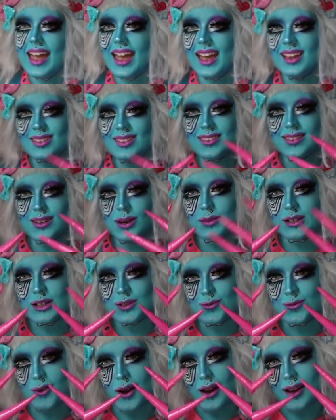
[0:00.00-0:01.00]
it's so much
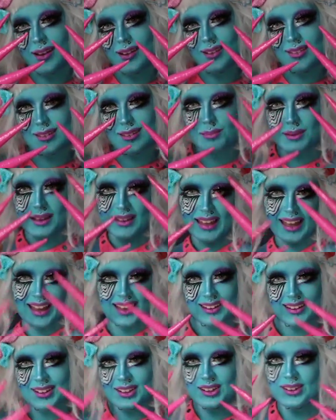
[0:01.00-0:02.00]
fun to be like
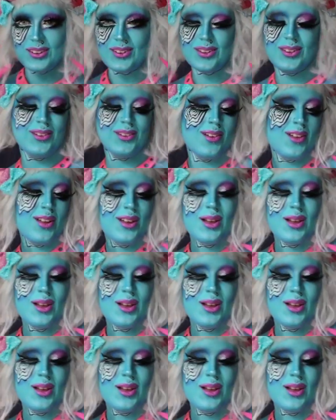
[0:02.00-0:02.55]
a little